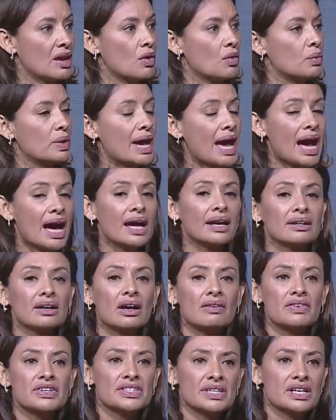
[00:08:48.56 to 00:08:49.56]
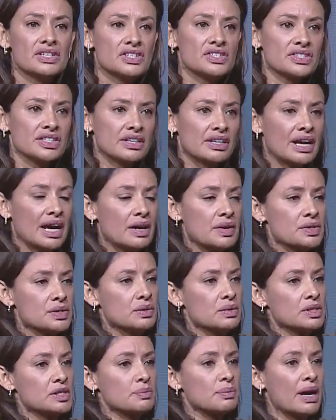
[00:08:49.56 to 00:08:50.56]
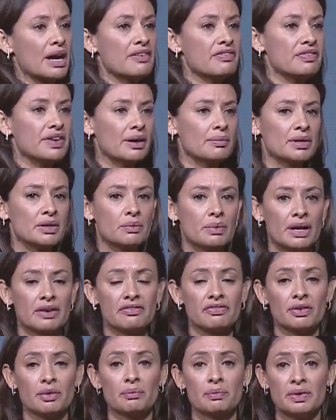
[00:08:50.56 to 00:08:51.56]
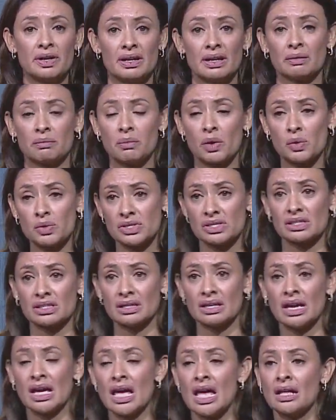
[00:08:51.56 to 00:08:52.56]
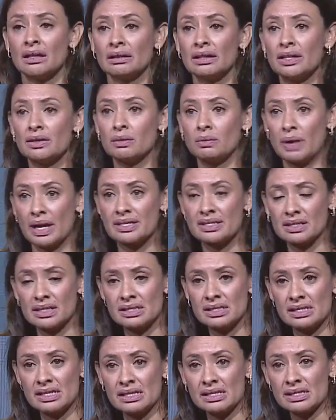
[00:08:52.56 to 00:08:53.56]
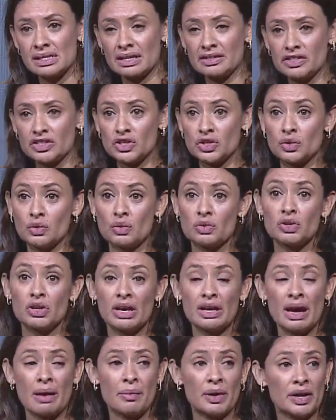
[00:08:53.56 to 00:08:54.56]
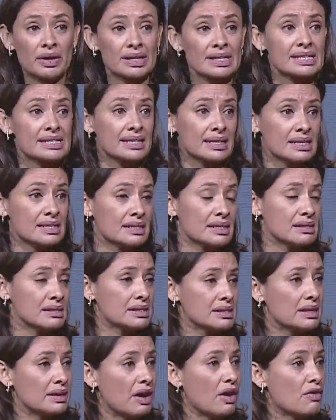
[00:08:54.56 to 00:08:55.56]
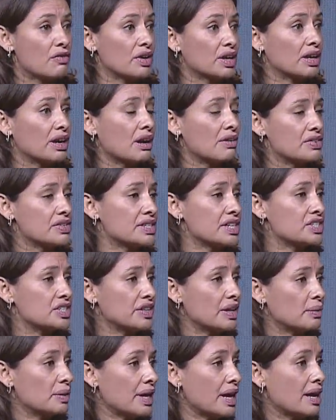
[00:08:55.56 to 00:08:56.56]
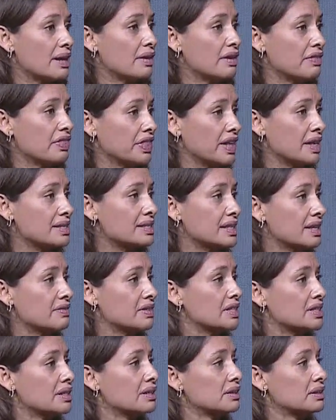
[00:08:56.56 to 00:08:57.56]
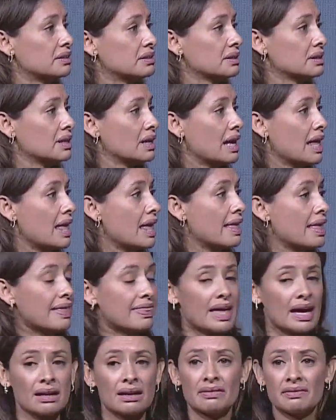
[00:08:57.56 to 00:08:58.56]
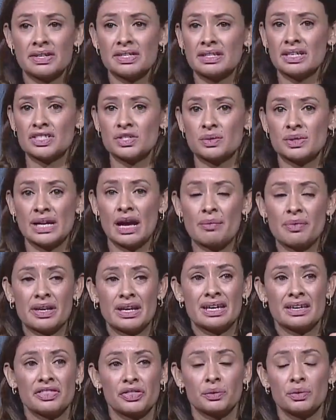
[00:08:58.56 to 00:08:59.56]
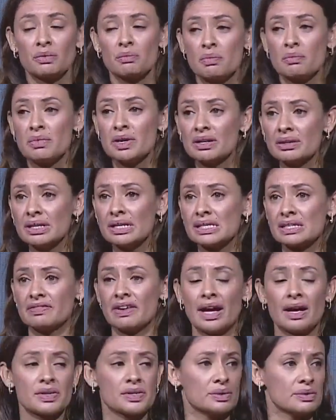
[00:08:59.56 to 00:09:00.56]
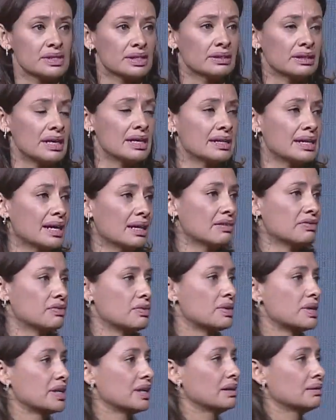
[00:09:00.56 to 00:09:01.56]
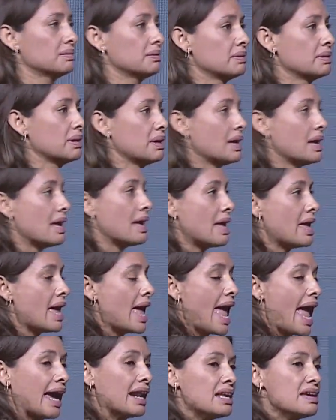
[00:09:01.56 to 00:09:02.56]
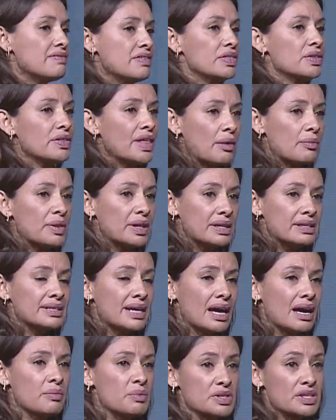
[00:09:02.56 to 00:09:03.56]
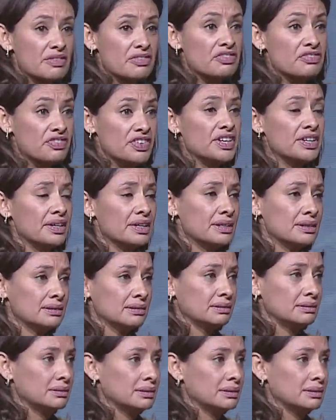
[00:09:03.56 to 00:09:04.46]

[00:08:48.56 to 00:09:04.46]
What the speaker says: We had conversations in our households. My family went from being mostly legal residences to American citizens over a conversation that we had at Thanksgiving dinner. That conversation was happening through millions of households in California. And even though that time was of fear,